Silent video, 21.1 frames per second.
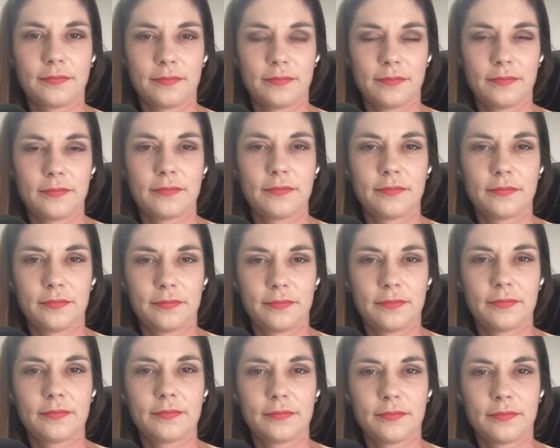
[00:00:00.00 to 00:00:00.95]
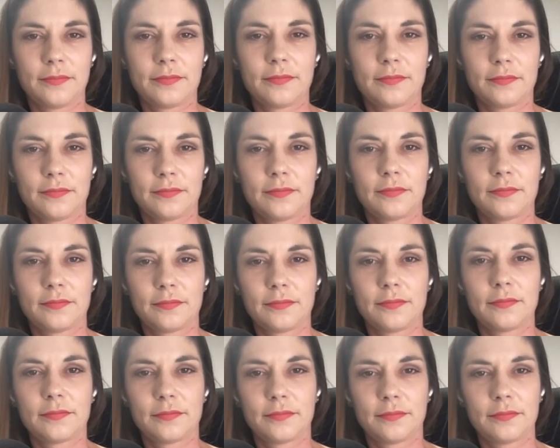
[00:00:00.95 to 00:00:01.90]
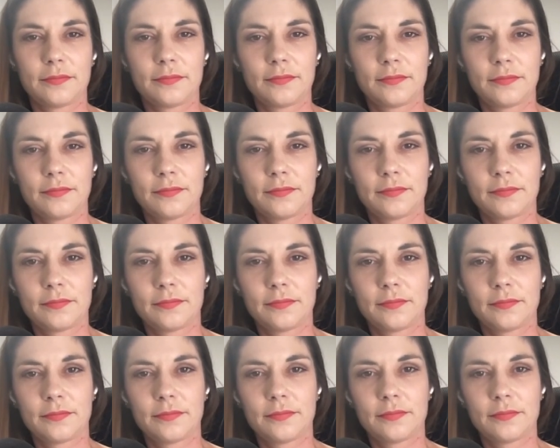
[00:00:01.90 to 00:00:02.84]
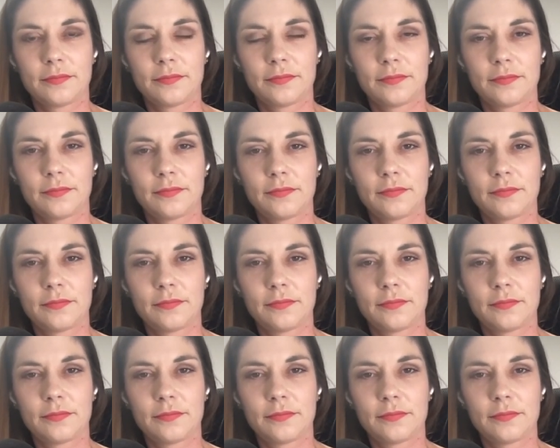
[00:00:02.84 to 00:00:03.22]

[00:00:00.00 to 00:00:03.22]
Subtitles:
[no speech]